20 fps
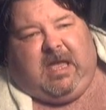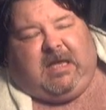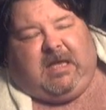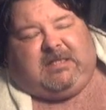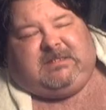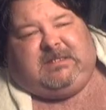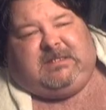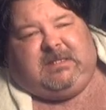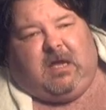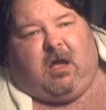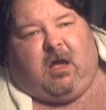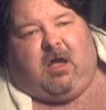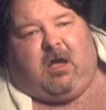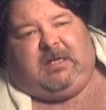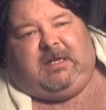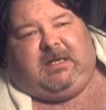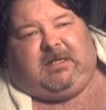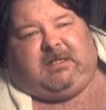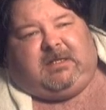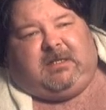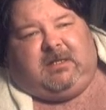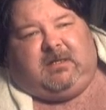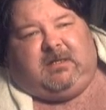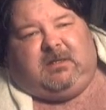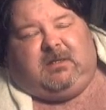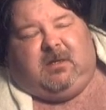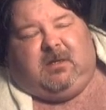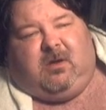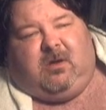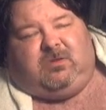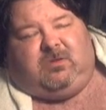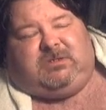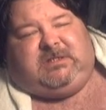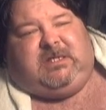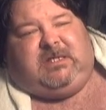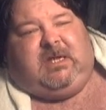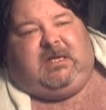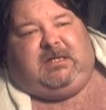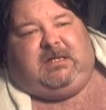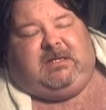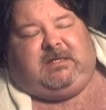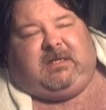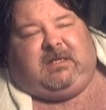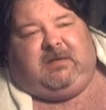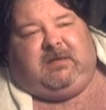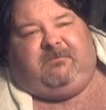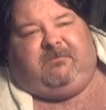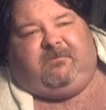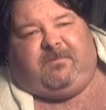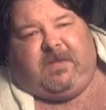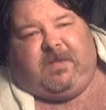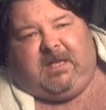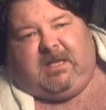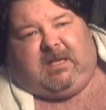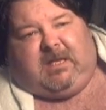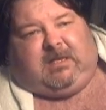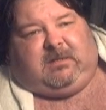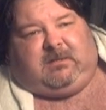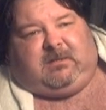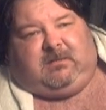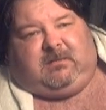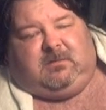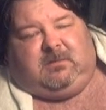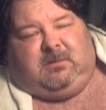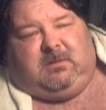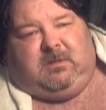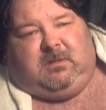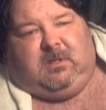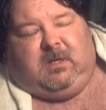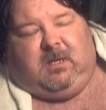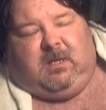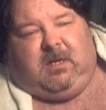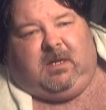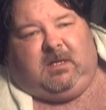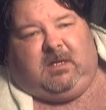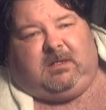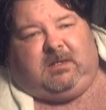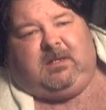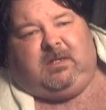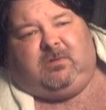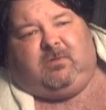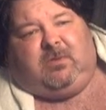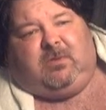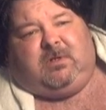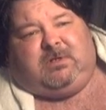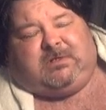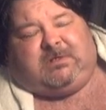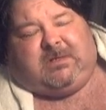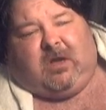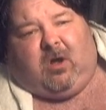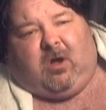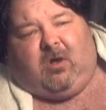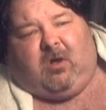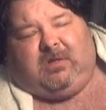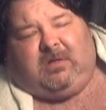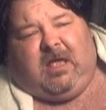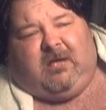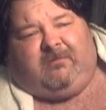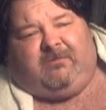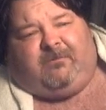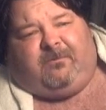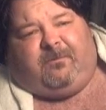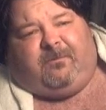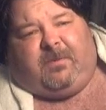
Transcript: axionic oceanic event. In other words, all that